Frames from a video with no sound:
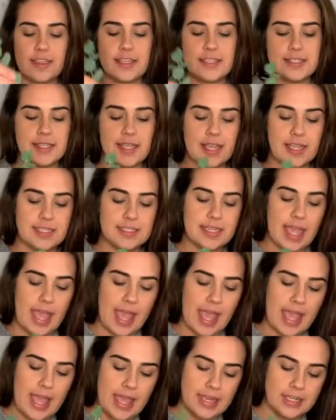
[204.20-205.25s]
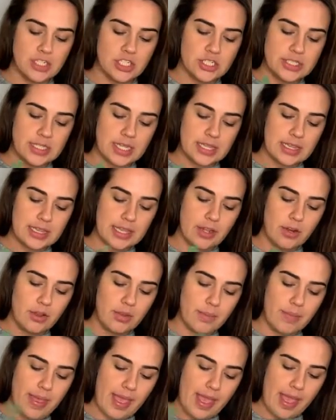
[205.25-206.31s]
this in to add just a little
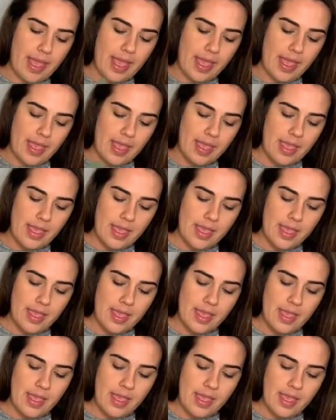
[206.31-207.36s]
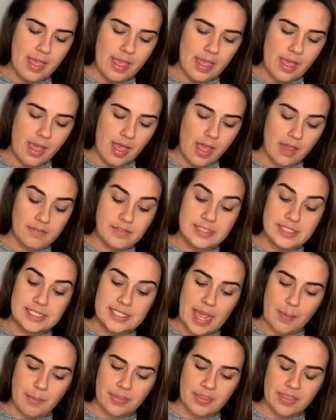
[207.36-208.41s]
bit of
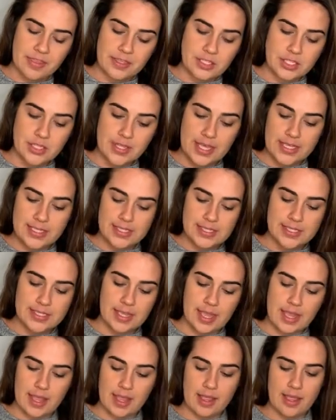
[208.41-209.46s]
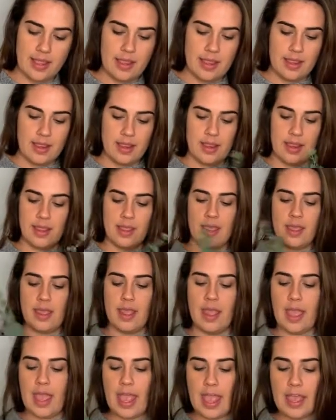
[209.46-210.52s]
depth to this.
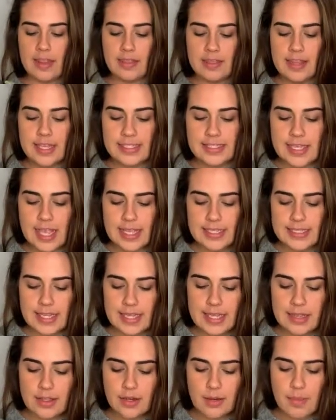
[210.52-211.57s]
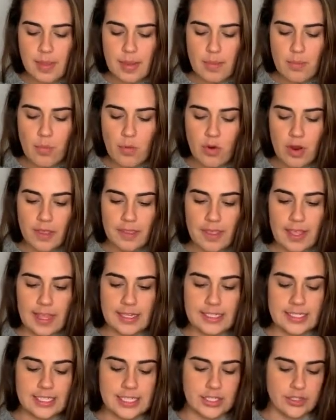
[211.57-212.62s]
And this, I say a little bit more on the
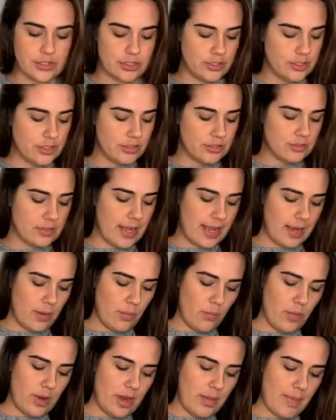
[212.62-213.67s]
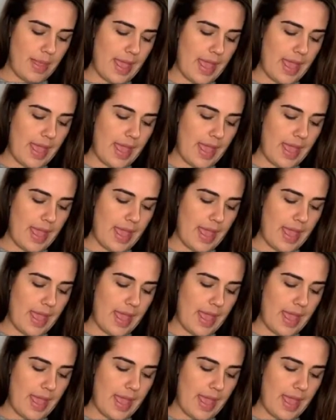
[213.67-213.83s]
interior grid when I'm